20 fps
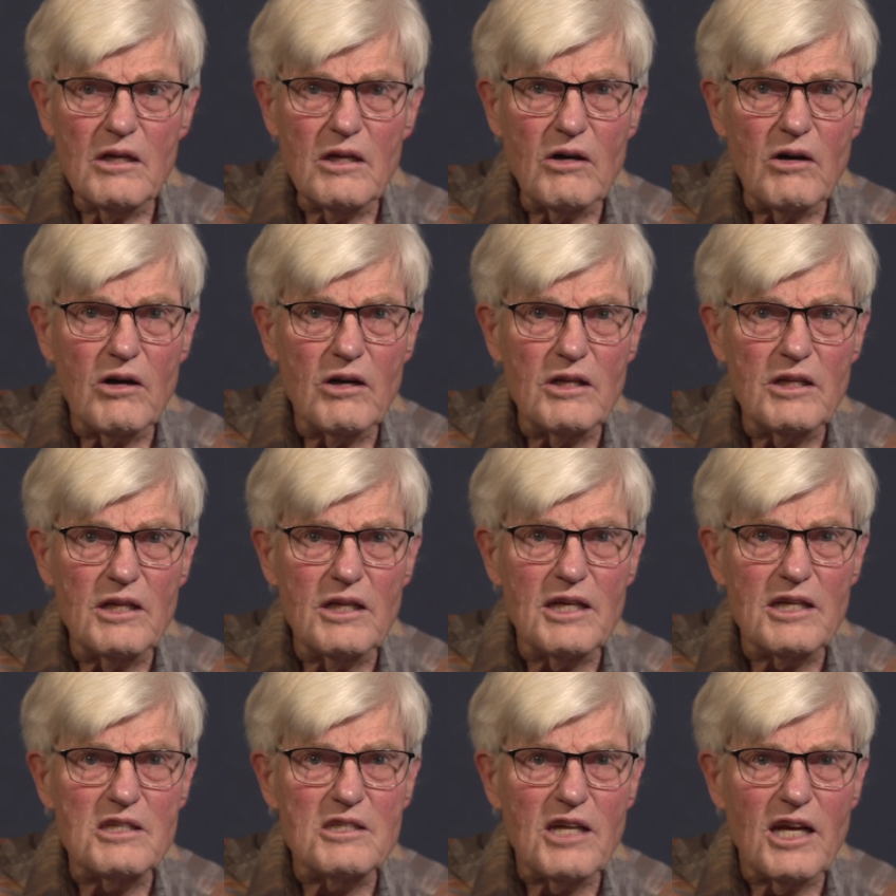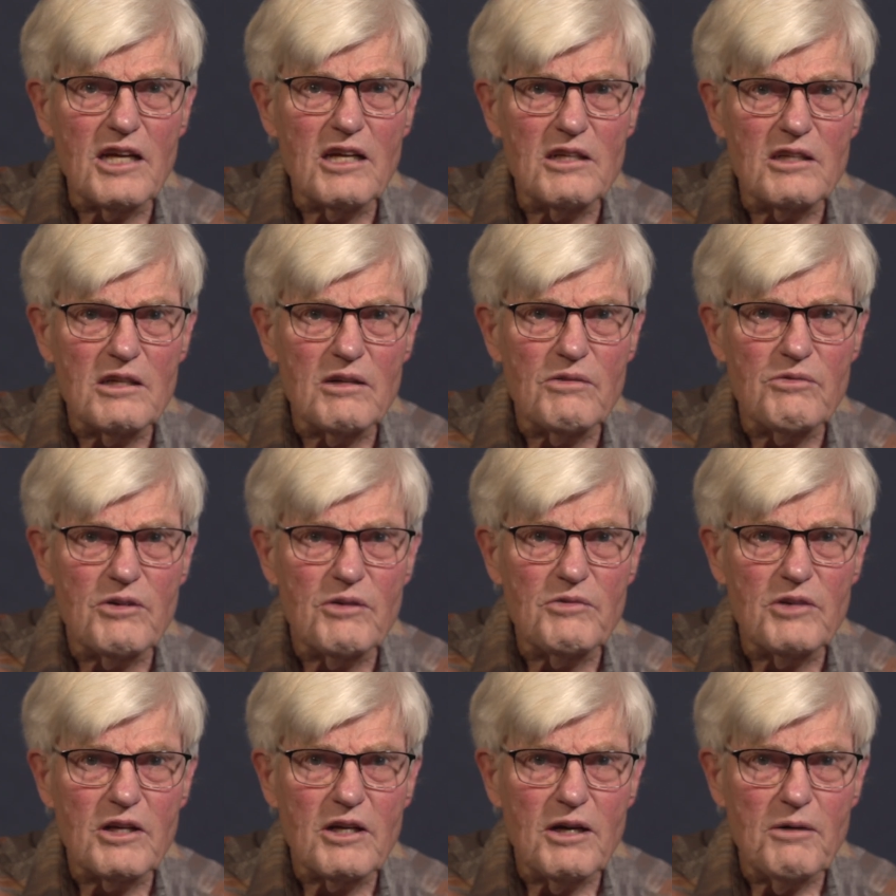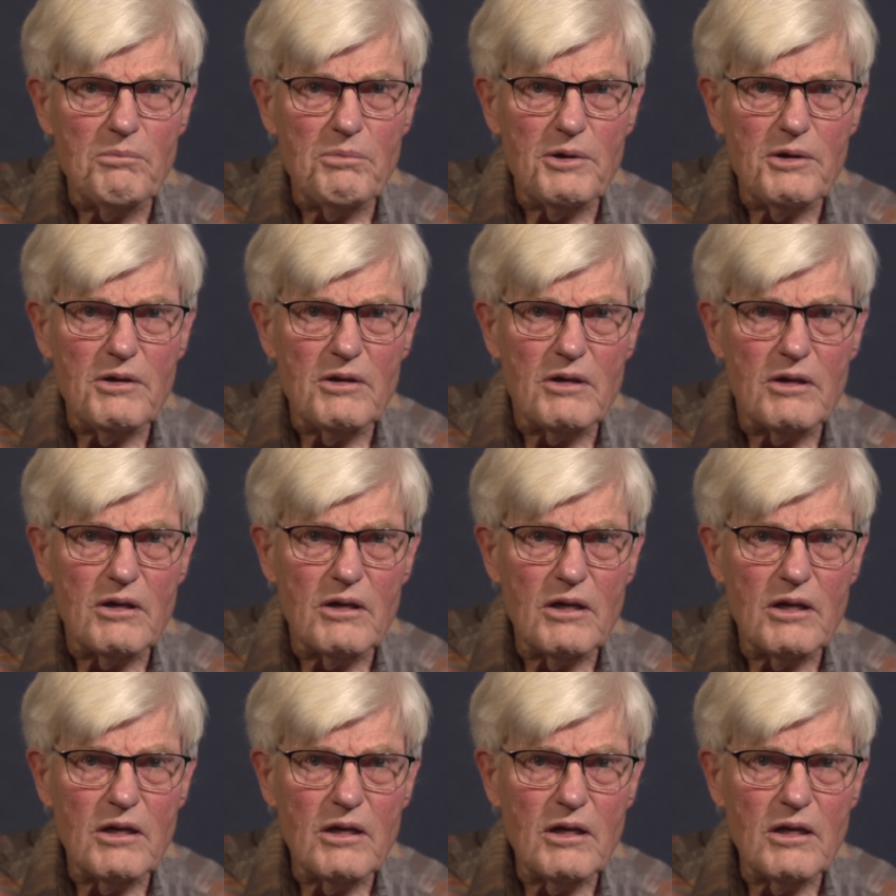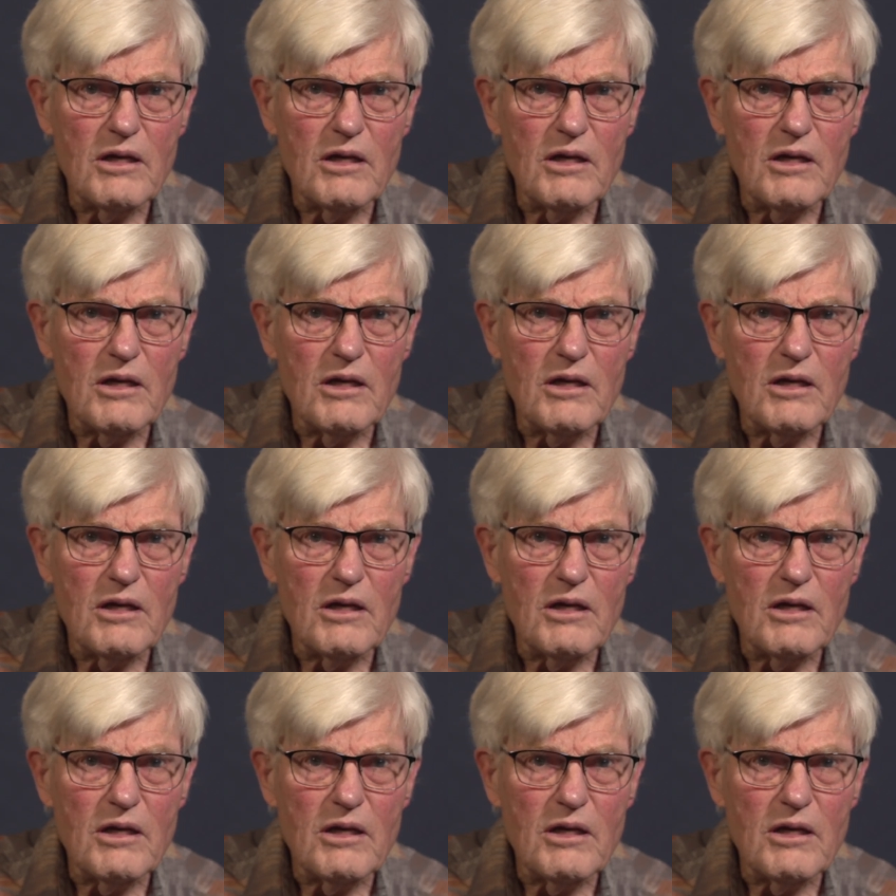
on the executive of the company. Mm-hmm.